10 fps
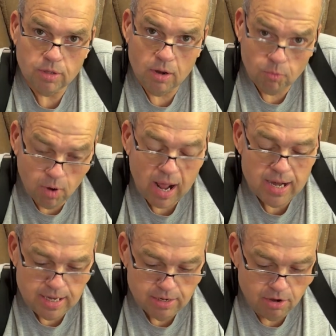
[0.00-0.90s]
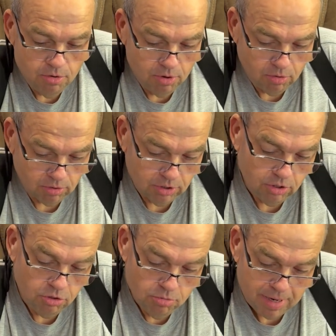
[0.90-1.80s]
what I need to do in order to
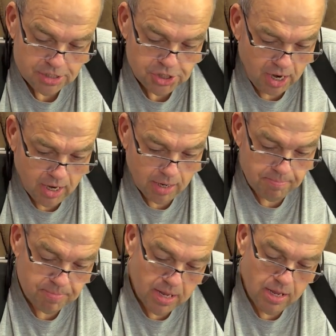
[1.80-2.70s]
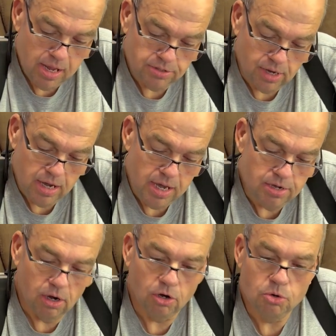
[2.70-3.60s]
do my job is I need to
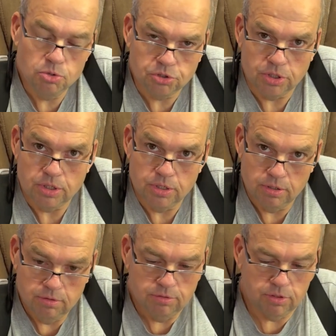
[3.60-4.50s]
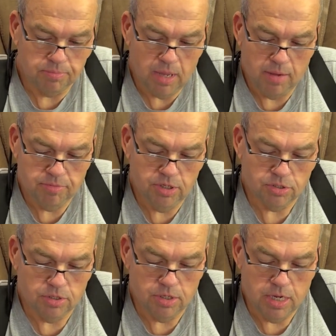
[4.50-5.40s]
loosen. Sometimes
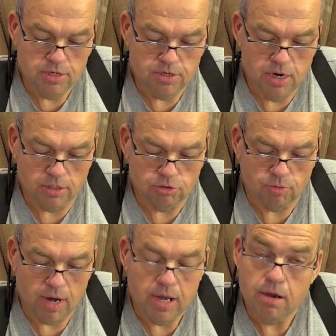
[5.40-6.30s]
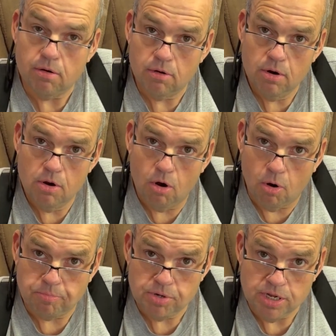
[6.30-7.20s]
these nuts right here are
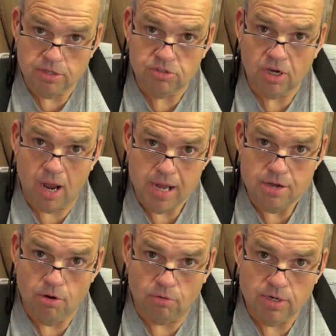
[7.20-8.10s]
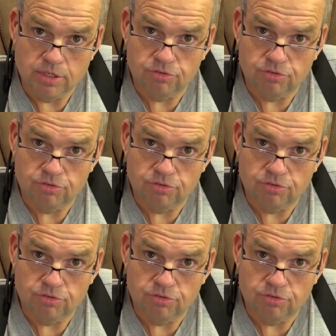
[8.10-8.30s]
pretty tight on these